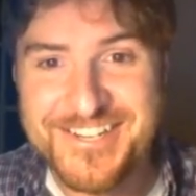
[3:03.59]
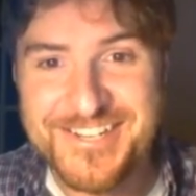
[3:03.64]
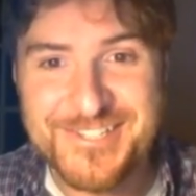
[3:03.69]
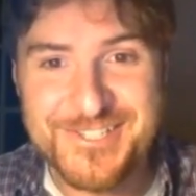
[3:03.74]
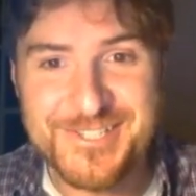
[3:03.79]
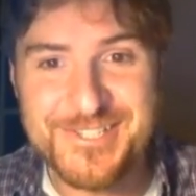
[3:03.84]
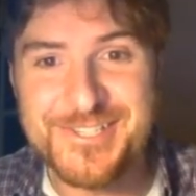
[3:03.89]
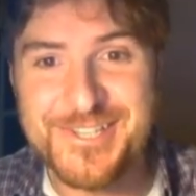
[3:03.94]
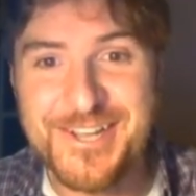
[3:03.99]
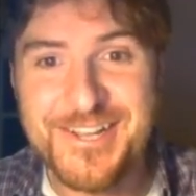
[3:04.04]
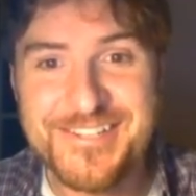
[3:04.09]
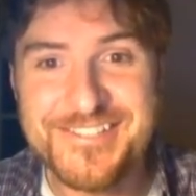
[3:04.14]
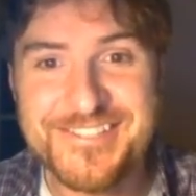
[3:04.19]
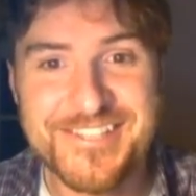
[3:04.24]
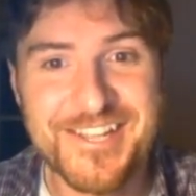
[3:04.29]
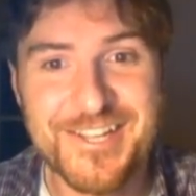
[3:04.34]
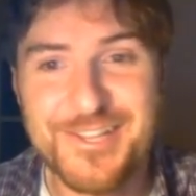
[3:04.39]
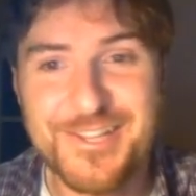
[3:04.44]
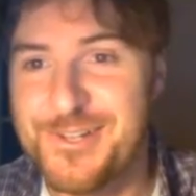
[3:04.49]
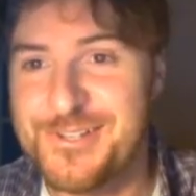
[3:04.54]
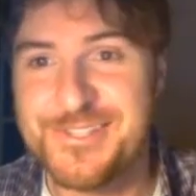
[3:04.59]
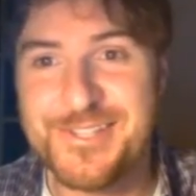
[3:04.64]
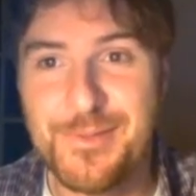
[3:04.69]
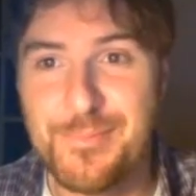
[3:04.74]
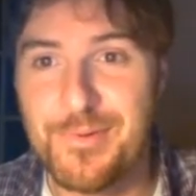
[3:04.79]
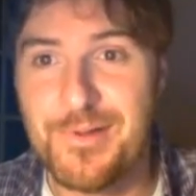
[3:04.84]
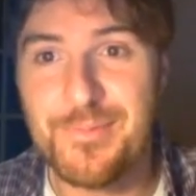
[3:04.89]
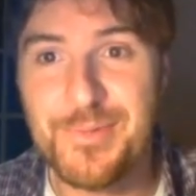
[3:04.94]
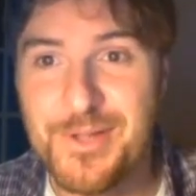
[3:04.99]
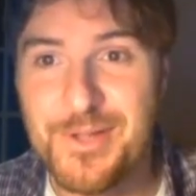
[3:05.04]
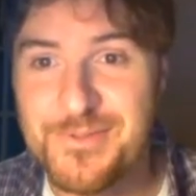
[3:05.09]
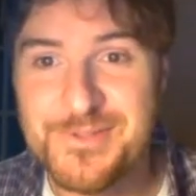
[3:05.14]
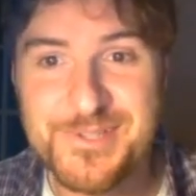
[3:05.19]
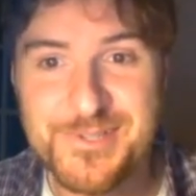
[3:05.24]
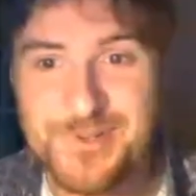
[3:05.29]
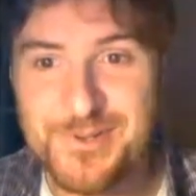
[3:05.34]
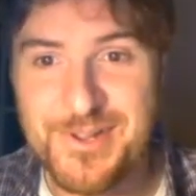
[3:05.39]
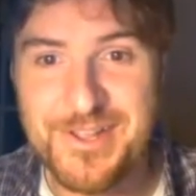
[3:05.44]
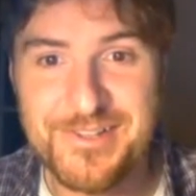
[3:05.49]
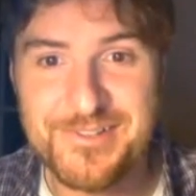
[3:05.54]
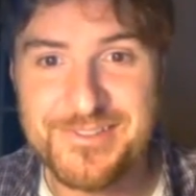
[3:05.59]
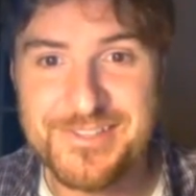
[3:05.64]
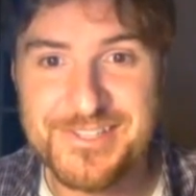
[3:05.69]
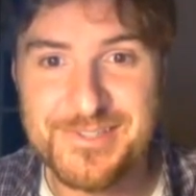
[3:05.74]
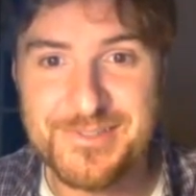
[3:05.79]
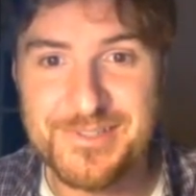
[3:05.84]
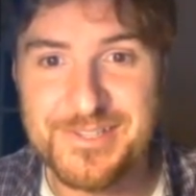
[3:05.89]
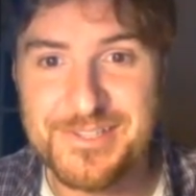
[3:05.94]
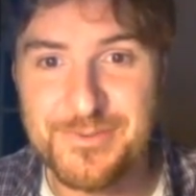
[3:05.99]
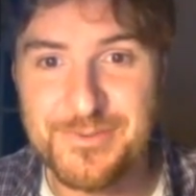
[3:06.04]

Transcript: It just does. Like, it looks like probably all these triangles,